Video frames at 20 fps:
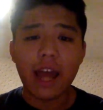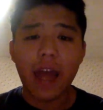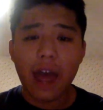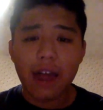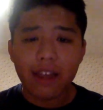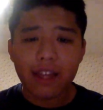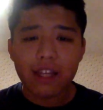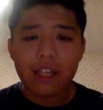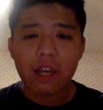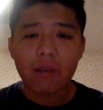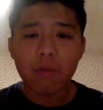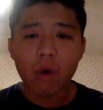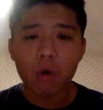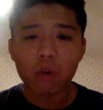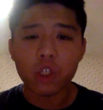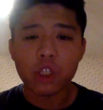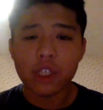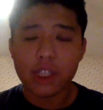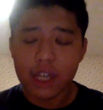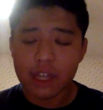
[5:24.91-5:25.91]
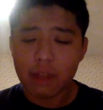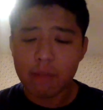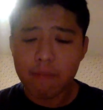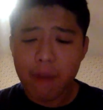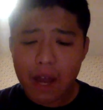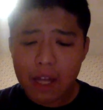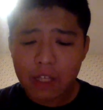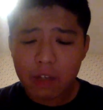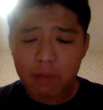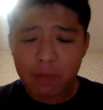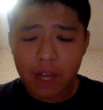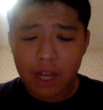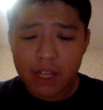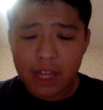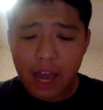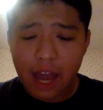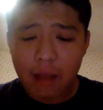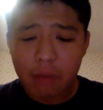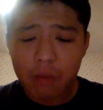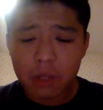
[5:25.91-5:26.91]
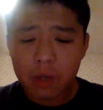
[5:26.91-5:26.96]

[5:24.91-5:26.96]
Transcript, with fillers: I let the emotions get the best of me at times.